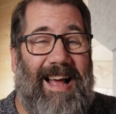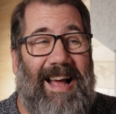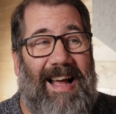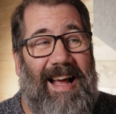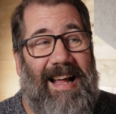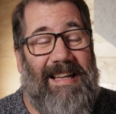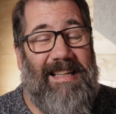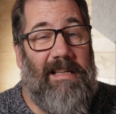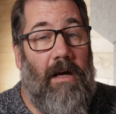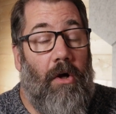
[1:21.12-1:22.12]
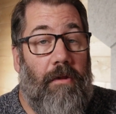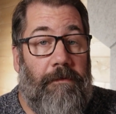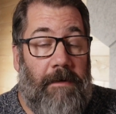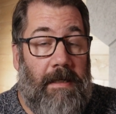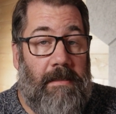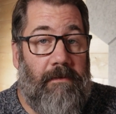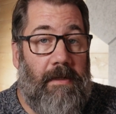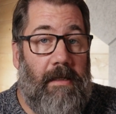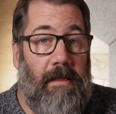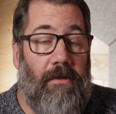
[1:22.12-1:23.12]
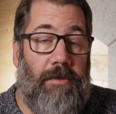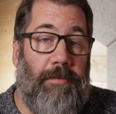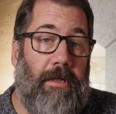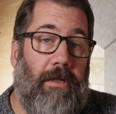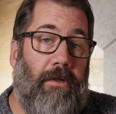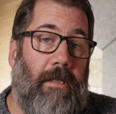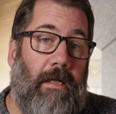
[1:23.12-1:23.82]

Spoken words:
And on the face of it, it looks pretty good.